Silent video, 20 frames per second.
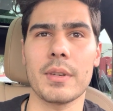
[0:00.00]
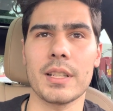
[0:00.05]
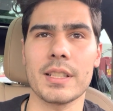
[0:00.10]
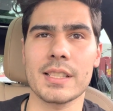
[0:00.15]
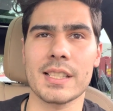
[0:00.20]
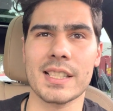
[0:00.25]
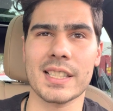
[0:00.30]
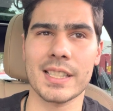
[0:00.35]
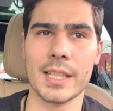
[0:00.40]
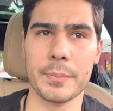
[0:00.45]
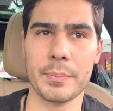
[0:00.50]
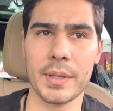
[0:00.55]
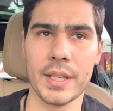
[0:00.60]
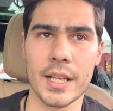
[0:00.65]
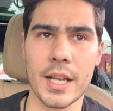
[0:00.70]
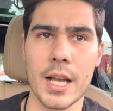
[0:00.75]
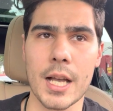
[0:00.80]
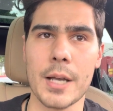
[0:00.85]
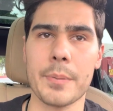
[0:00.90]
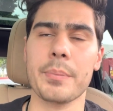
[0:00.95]
slipping
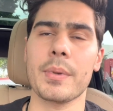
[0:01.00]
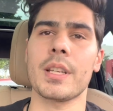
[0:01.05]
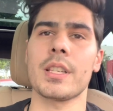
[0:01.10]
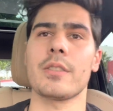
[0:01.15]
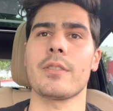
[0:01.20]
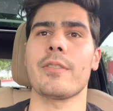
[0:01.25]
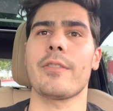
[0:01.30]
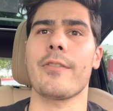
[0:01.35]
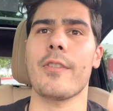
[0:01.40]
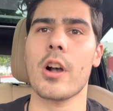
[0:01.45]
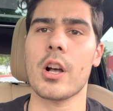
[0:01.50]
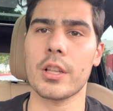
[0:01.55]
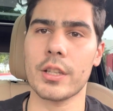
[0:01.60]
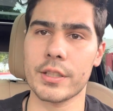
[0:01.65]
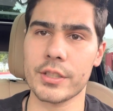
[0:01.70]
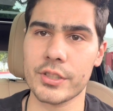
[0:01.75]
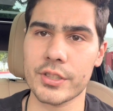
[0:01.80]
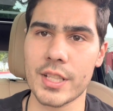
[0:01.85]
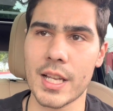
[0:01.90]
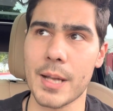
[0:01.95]
up and you fall
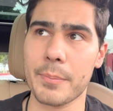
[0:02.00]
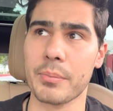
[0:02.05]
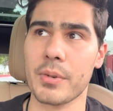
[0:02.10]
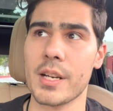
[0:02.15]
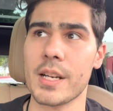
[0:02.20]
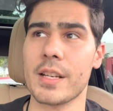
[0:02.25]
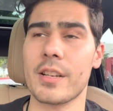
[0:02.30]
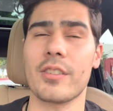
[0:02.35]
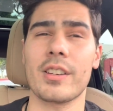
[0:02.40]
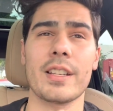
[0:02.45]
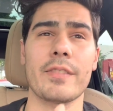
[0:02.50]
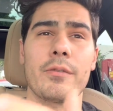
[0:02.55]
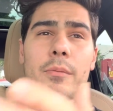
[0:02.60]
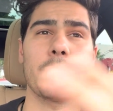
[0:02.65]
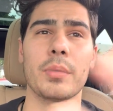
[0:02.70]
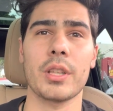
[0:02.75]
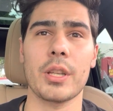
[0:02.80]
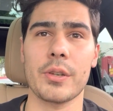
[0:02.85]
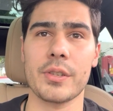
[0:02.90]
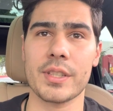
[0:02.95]
under top rated or even
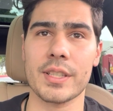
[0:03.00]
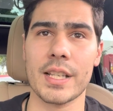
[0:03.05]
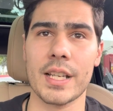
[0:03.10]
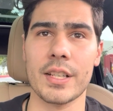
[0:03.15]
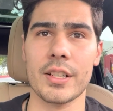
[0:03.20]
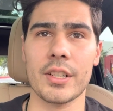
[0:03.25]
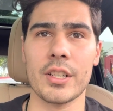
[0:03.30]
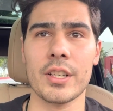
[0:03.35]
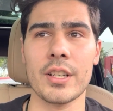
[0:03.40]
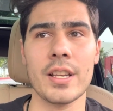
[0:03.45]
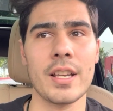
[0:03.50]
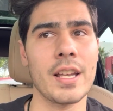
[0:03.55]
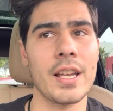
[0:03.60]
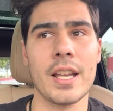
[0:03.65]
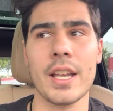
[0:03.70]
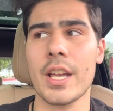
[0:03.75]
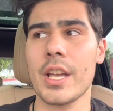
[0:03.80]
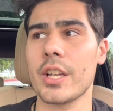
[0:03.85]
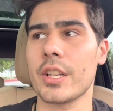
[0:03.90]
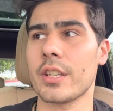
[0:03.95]
below standard,
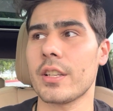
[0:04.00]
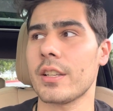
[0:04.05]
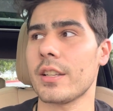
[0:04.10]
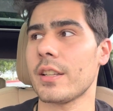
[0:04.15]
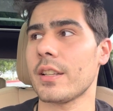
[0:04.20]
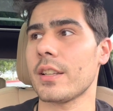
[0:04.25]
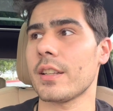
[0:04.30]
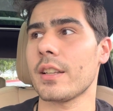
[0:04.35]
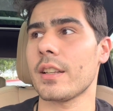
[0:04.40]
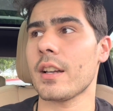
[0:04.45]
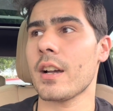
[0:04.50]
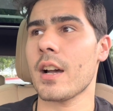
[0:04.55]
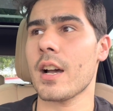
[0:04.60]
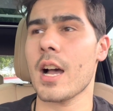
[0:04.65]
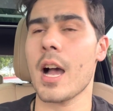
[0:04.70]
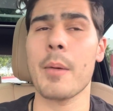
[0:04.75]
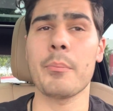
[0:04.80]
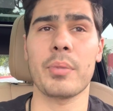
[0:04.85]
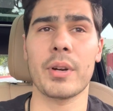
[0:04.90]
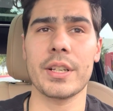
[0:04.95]

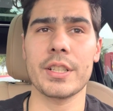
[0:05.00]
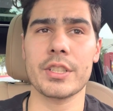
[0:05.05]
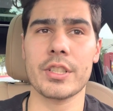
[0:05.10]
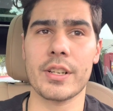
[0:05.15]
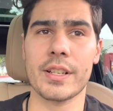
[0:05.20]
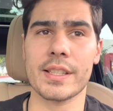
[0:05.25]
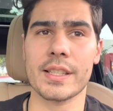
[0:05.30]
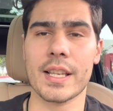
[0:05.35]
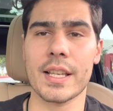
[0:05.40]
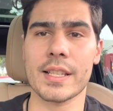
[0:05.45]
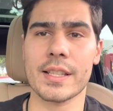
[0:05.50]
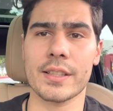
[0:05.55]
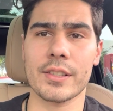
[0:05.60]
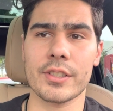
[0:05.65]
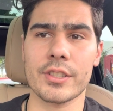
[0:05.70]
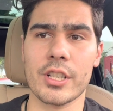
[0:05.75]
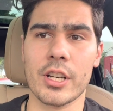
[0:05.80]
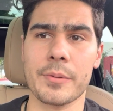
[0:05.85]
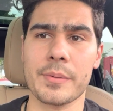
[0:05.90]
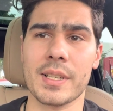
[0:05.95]
I'm pretty sure it says in their
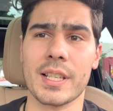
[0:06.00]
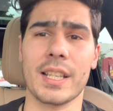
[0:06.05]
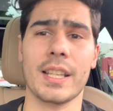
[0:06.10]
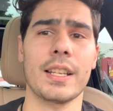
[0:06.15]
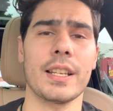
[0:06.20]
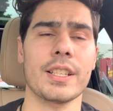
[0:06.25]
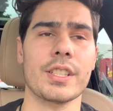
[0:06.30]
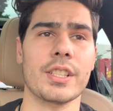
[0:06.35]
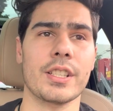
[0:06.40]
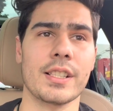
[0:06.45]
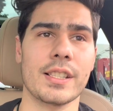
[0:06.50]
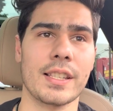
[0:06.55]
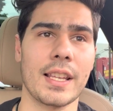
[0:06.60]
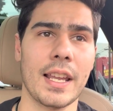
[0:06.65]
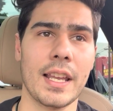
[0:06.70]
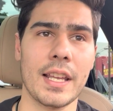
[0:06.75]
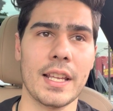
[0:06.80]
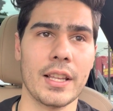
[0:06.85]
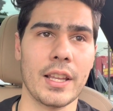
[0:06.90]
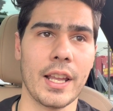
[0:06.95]
terms and conditions
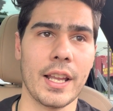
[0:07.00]
they